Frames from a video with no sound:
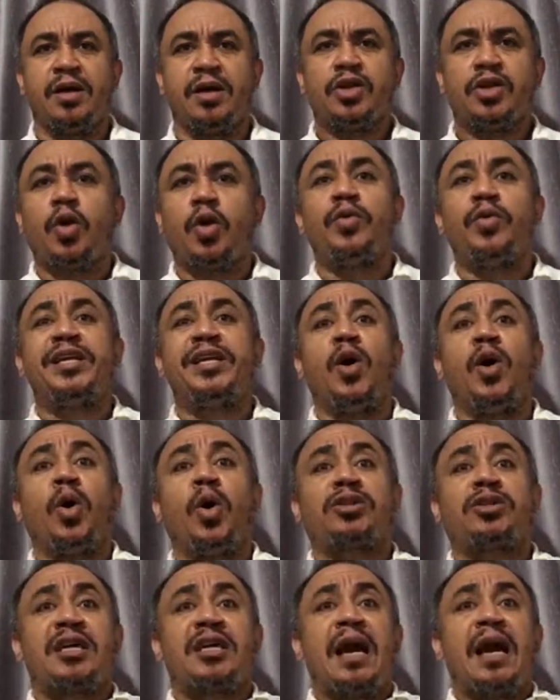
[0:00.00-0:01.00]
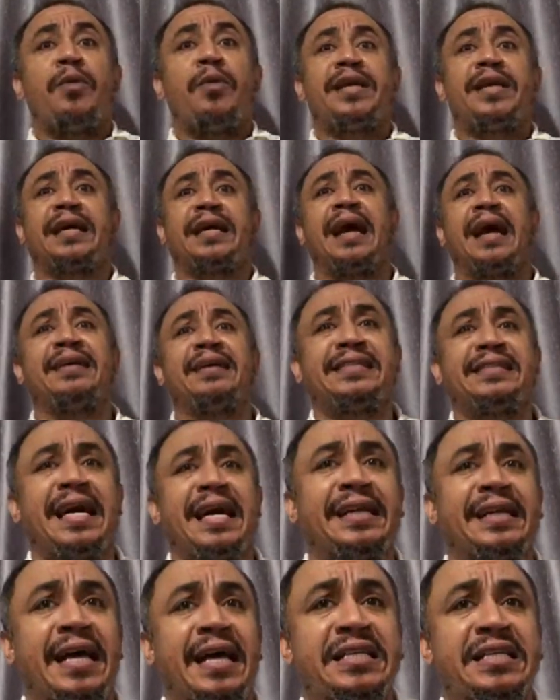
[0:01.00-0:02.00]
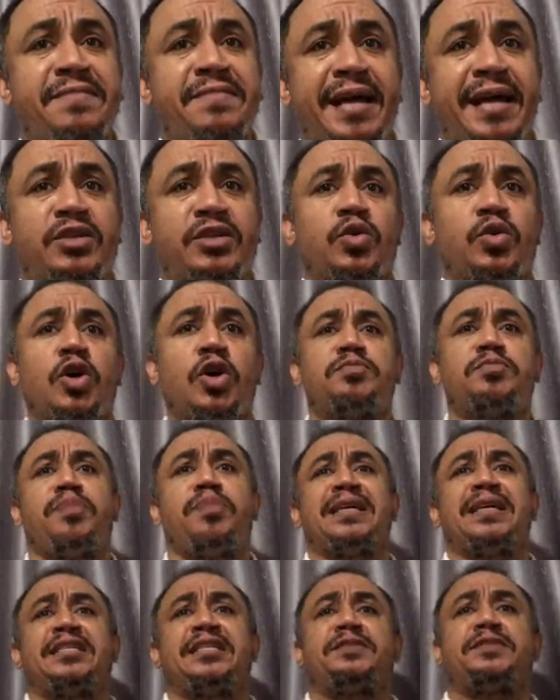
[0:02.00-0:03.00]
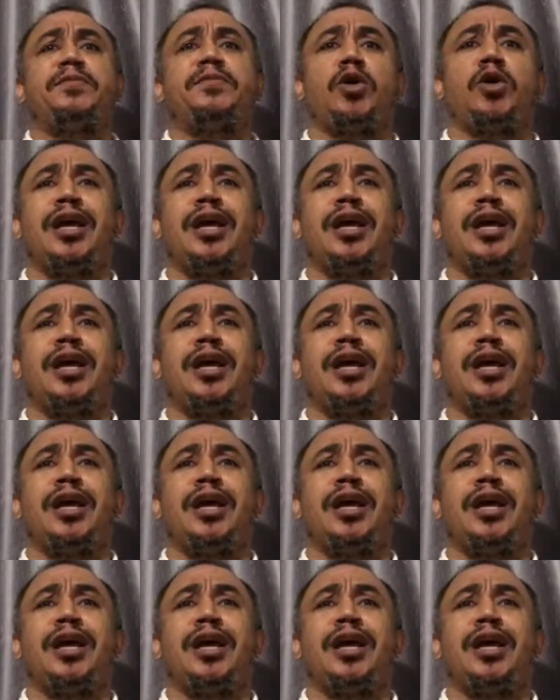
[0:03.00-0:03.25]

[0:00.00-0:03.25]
So with the whole trailer, with they carry sand and cement, they go just pass the speed.